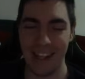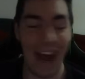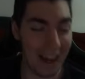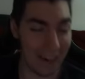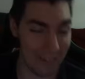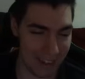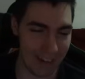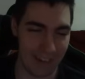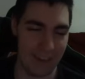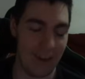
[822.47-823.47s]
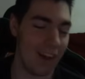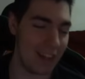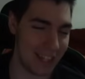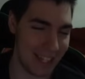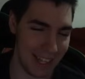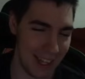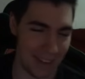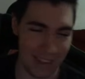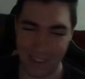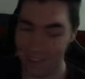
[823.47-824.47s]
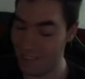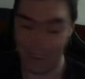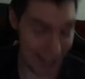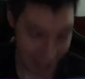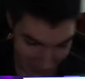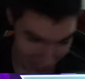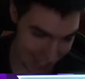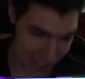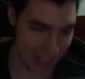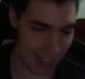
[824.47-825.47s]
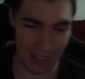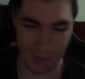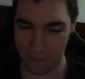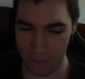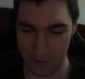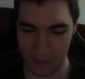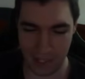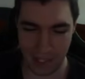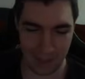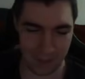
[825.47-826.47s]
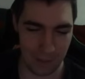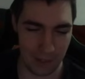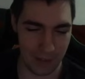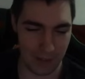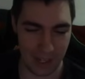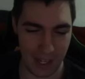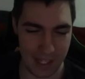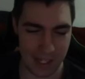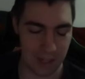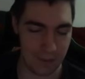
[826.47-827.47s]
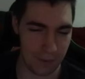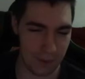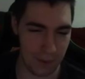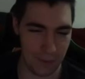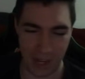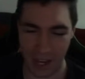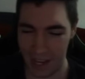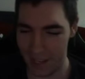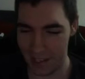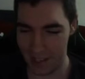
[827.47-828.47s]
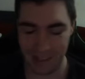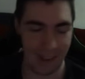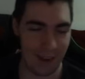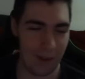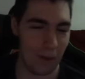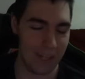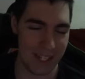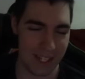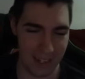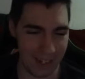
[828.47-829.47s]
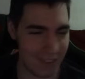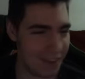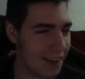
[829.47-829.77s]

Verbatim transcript: I don't care. Y'all can love it. That's good enough for me. Like, if you love it, that's good for you. But I hate it. And I'll always hate it.